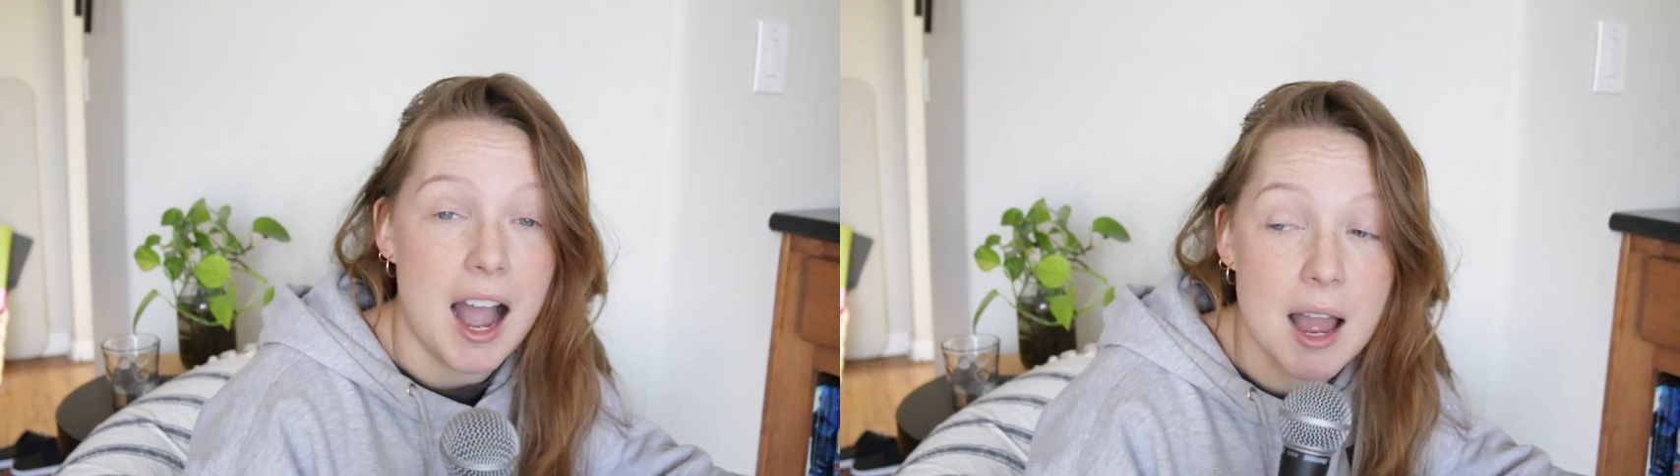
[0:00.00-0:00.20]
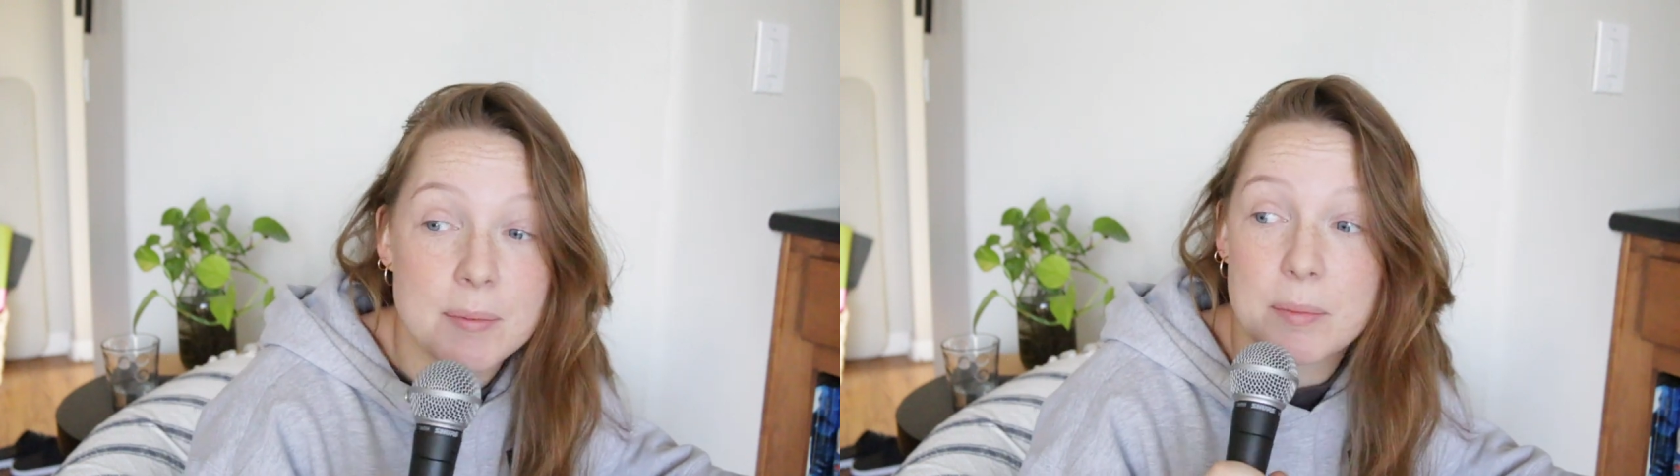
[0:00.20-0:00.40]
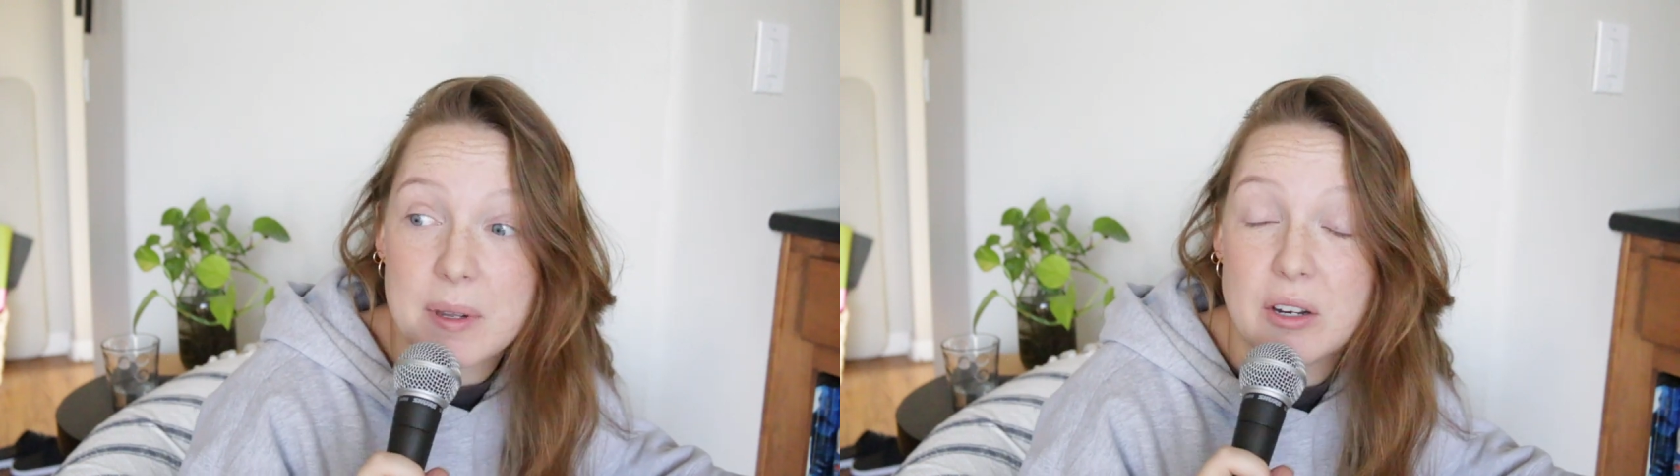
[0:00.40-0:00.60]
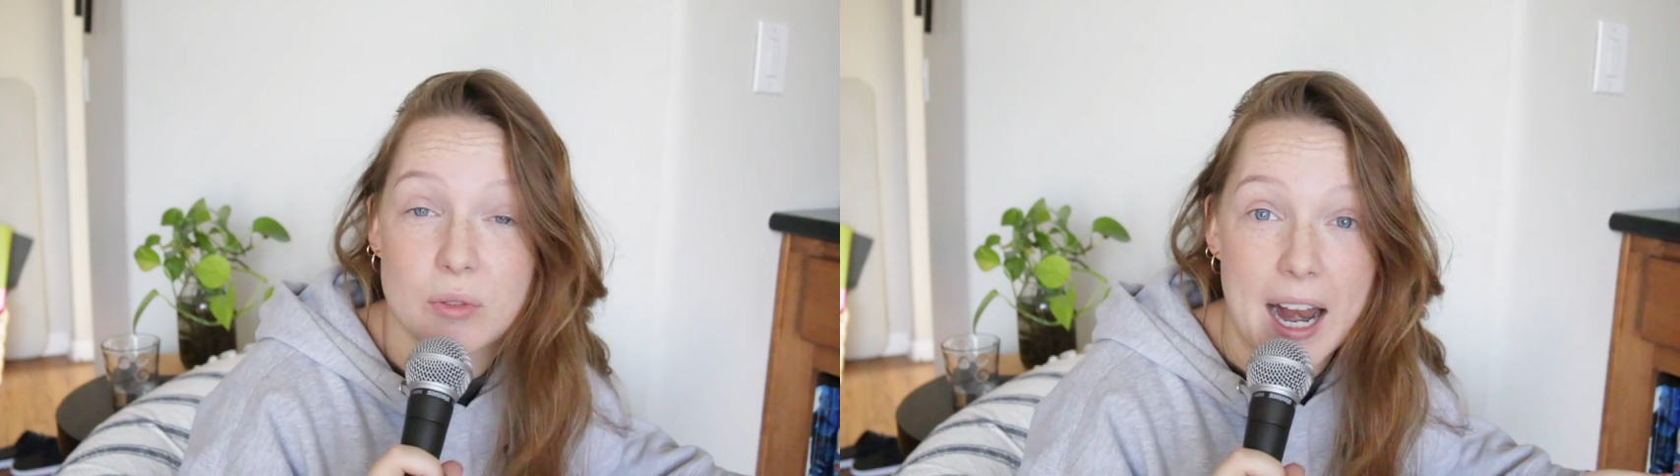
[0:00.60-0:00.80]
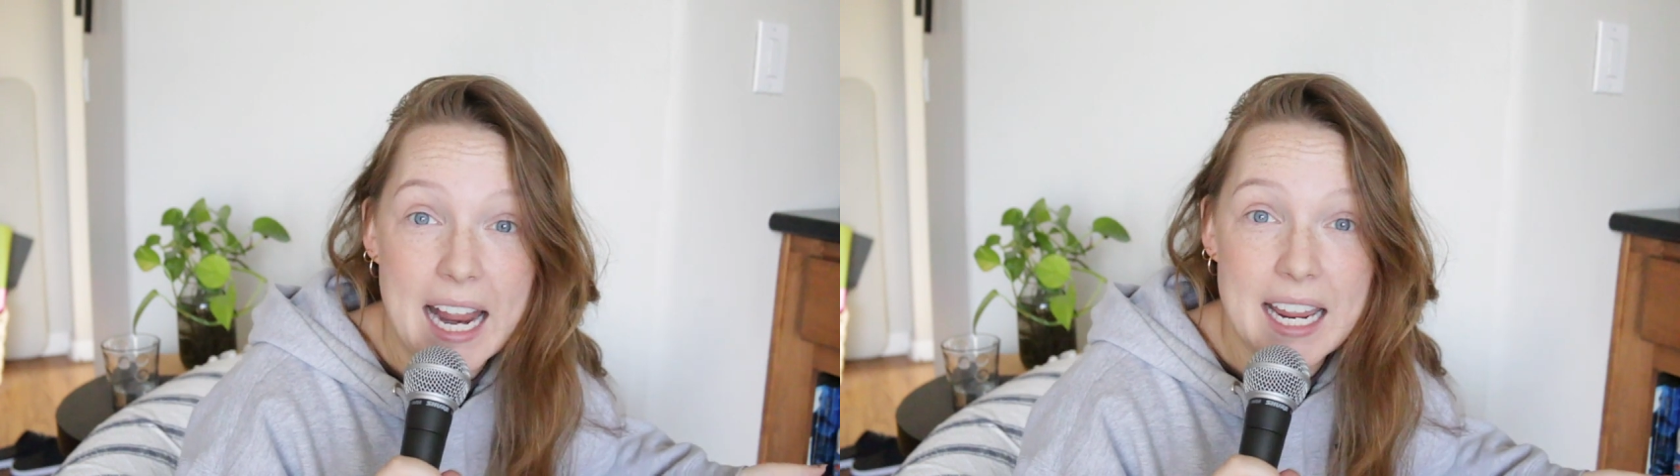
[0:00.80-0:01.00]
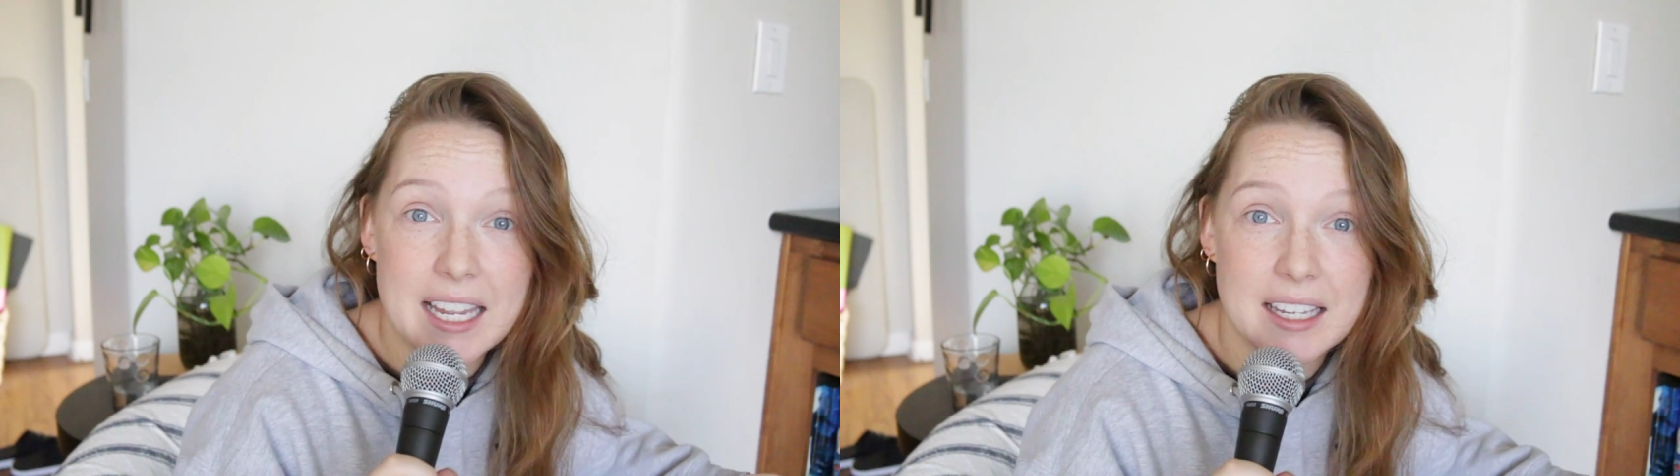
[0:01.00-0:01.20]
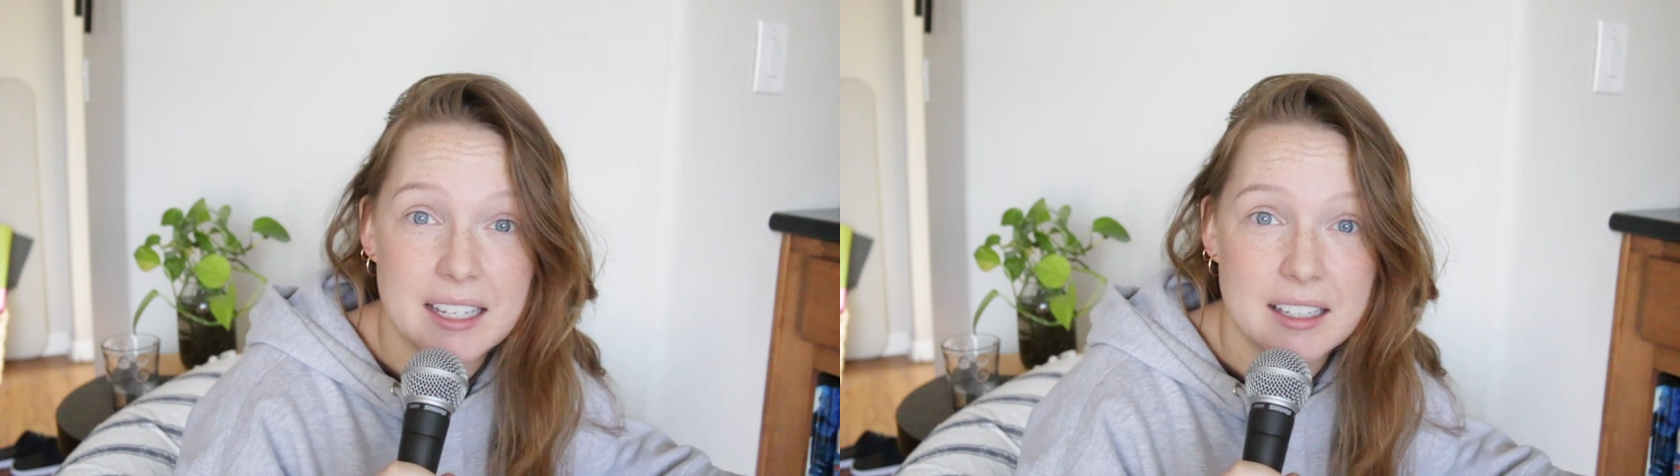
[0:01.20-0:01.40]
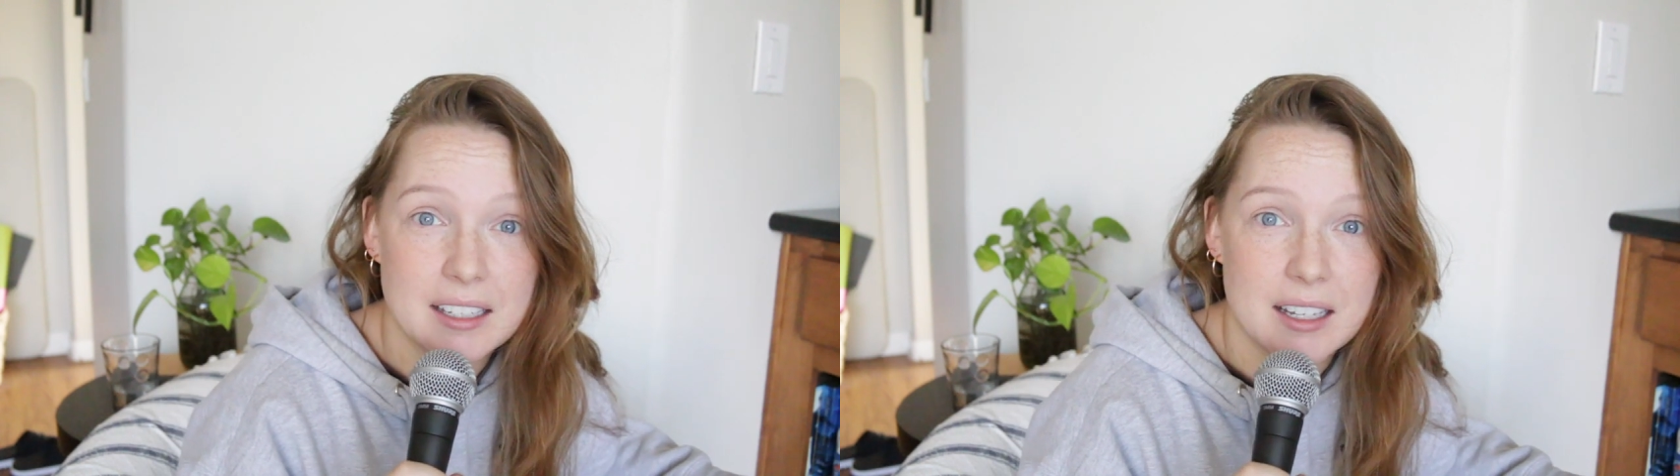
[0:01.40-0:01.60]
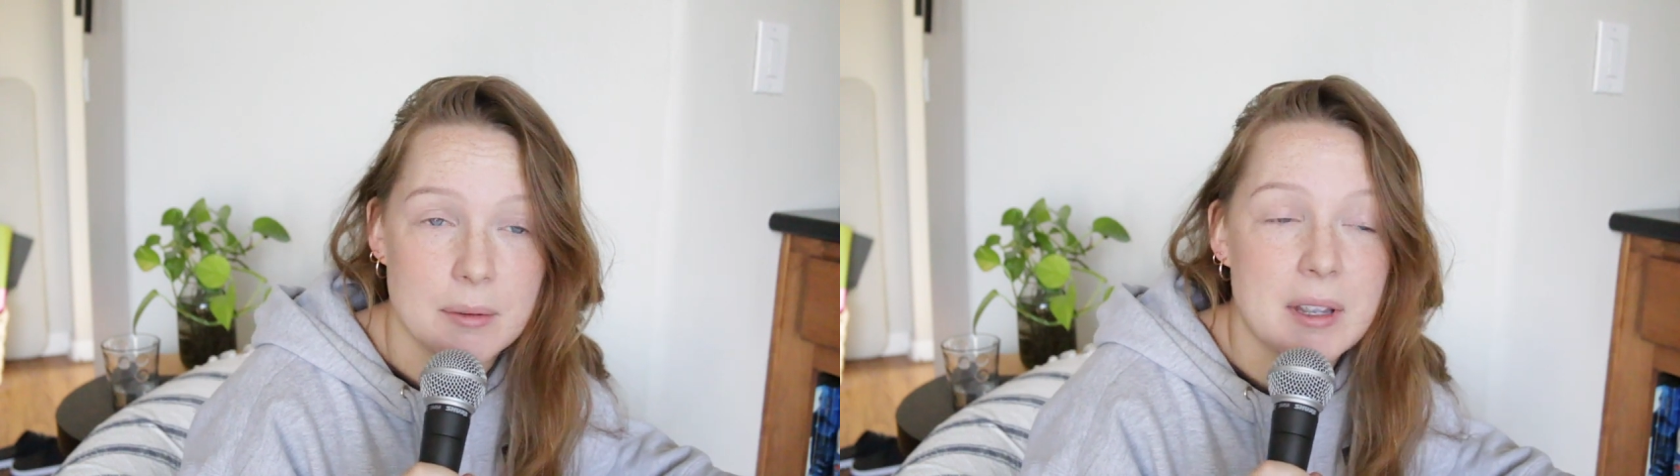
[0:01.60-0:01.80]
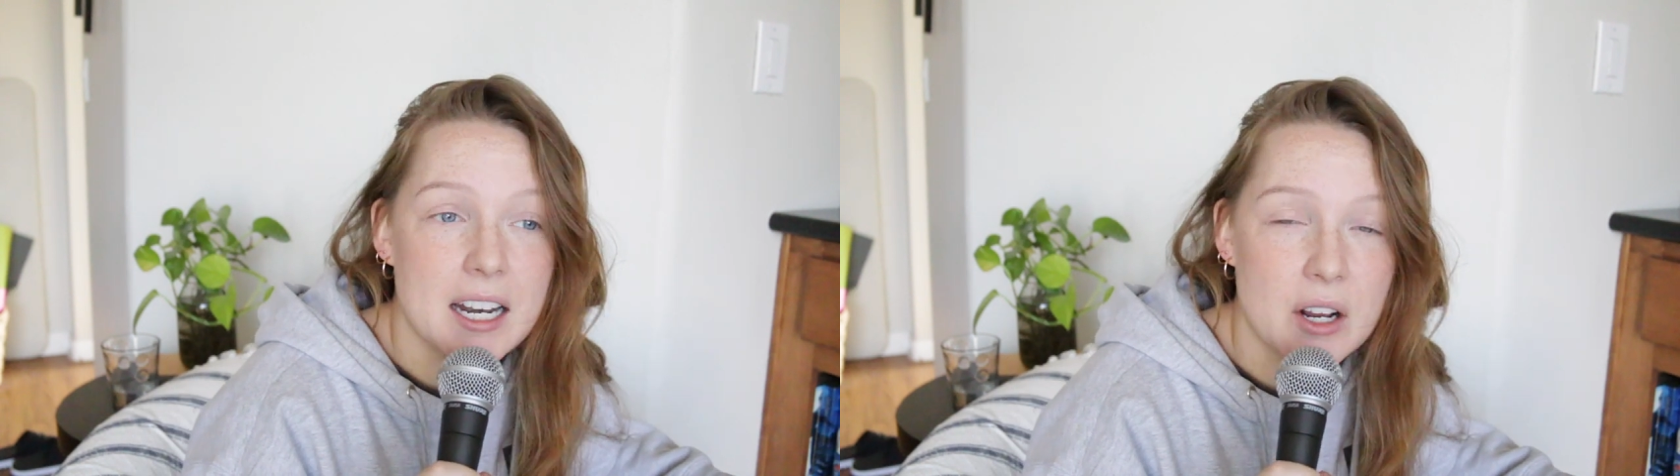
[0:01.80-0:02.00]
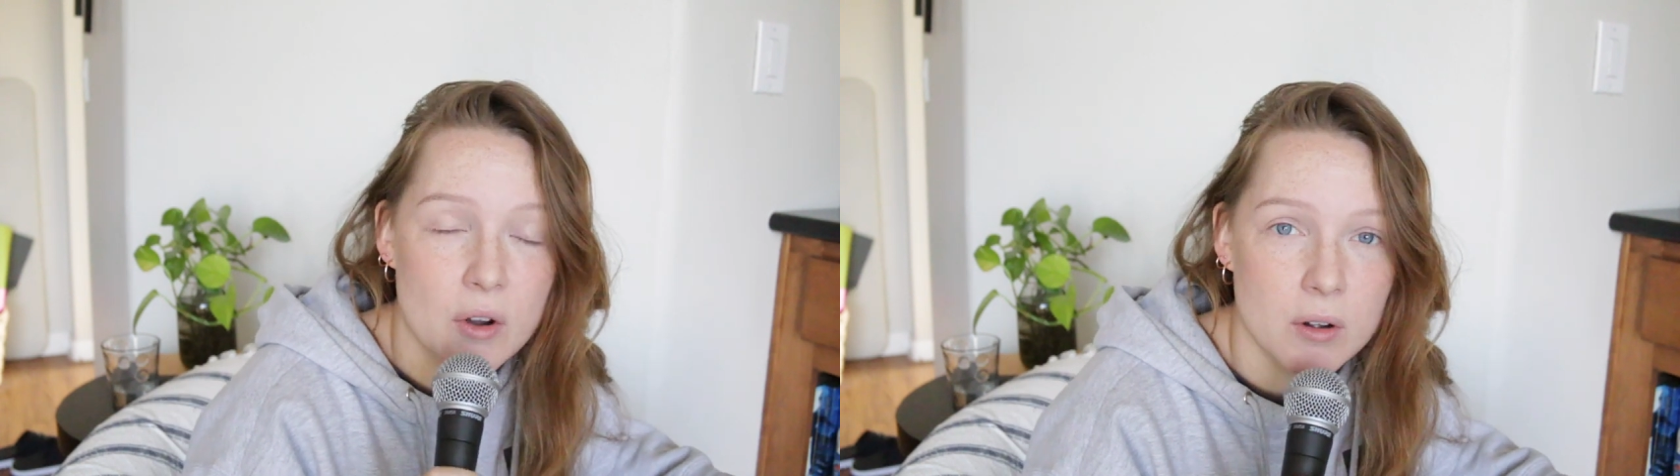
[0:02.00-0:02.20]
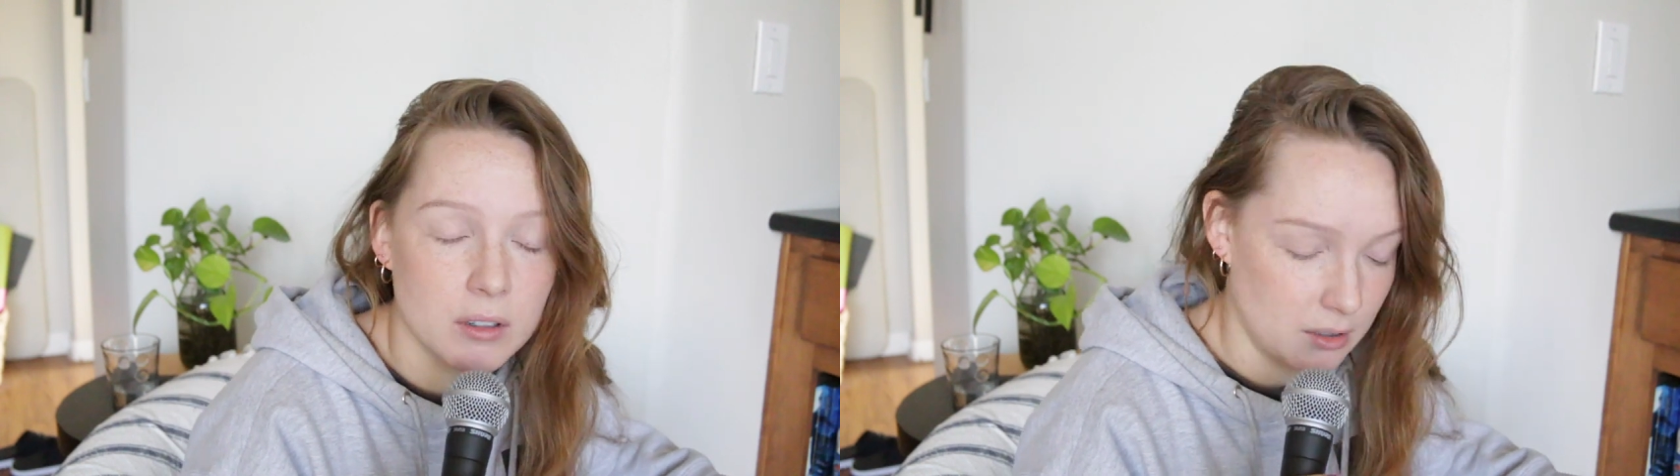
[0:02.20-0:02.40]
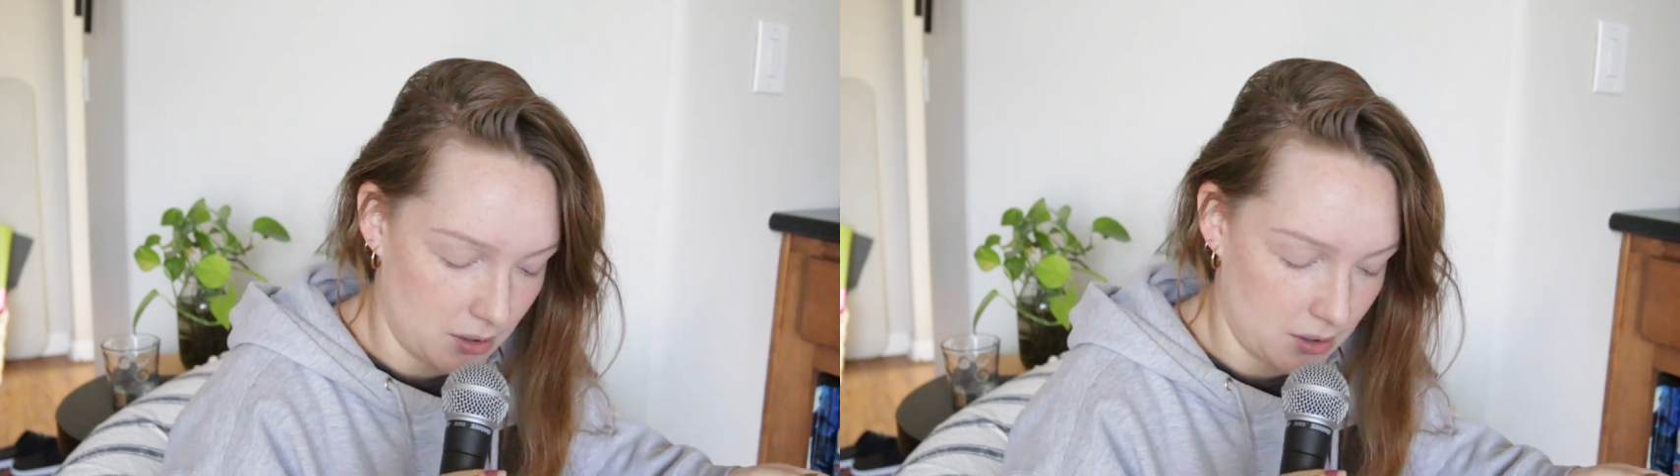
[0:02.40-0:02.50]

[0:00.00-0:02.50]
I'm gonna be gray. I'm getting old.